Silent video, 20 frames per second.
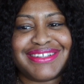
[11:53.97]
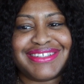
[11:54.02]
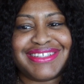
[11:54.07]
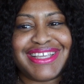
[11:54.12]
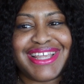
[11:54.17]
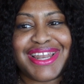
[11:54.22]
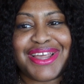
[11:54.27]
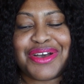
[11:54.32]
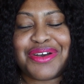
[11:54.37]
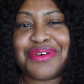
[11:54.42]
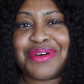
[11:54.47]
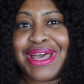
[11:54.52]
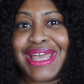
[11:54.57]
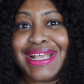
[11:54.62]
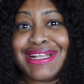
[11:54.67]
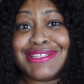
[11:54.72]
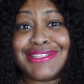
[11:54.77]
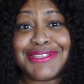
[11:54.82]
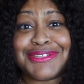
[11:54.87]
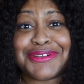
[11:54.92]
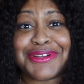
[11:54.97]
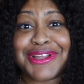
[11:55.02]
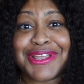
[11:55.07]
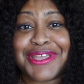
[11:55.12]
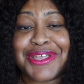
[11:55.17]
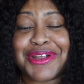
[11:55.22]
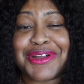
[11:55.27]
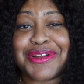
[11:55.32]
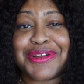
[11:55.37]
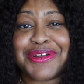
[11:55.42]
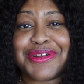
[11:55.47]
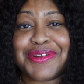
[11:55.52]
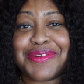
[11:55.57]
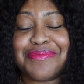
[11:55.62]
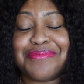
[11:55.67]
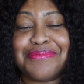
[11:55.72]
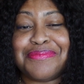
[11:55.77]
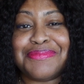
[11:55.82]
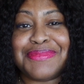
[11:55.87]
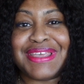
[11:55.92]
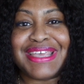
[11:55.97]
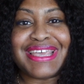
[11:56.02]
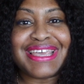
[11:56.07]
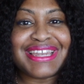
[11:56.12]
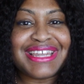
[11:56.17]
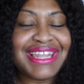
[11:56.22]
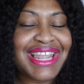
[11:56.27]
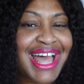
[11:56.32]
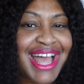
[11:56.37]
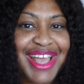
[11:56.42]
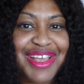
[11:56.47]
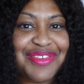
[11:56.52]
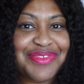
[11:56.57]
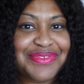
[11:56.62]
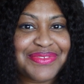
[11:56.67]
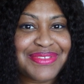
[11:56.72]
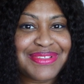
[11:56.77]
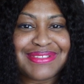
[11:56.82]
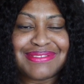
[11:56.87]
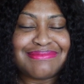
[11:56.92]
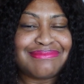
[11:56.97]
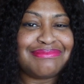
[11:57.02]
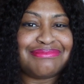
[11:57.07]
you know, entering your midlife